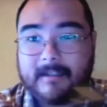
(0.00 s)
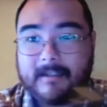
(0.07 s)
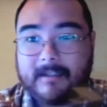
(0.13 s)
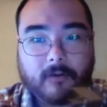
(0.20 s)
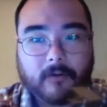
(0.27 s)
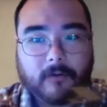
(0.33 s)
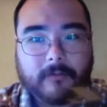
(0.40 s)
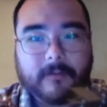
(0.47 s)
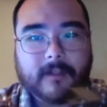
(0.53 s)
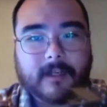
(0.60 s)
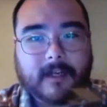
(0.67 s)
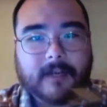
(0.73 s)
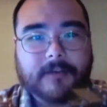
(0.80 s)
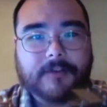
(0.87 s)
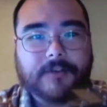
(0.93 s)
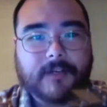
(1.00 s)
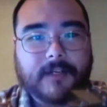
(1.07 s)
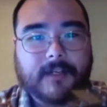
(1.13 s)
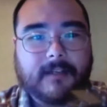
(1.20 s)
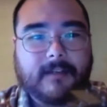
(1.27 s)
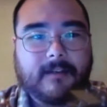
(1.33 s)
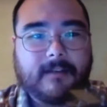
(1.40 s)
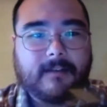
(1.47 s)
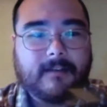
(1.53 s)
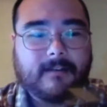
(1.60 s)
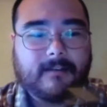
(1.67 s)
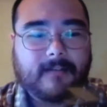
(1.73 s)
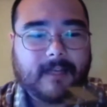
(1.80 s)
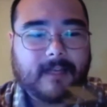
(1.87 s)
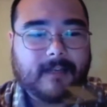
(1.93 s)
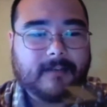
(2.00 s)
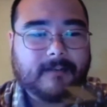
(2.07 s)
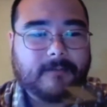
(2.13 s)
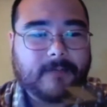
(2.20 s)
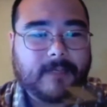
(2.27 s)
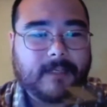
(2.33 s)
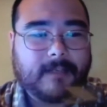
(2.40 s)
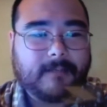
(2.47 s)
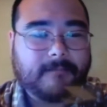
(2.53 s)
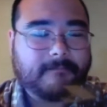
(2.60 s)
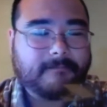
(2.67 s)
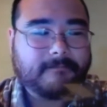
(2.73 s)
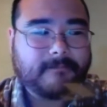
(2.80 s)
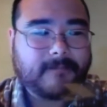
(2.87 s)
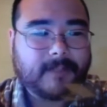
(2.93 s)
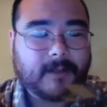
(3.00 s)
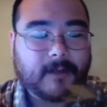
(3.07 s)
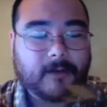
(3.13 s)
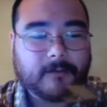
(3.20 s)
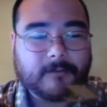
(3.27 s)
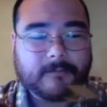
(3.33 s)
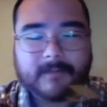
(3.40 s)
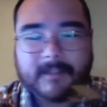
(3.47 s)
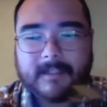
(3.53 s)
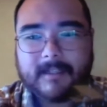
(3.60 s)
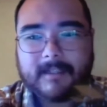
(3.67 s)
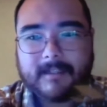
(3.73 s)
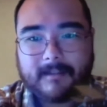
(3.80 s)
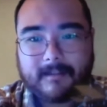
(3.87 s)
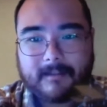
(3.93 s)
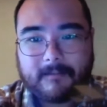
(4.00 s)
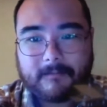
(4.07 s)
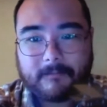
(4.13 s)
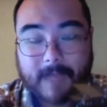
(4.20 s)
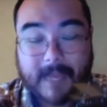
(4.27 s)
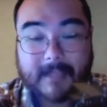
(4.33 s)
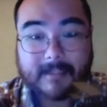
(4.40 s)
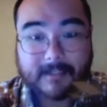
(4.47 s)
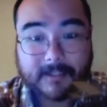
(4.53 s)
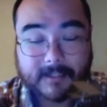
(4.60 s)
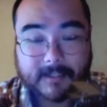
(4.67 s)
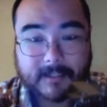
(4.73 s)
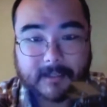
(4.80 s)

all over the country. And we had to just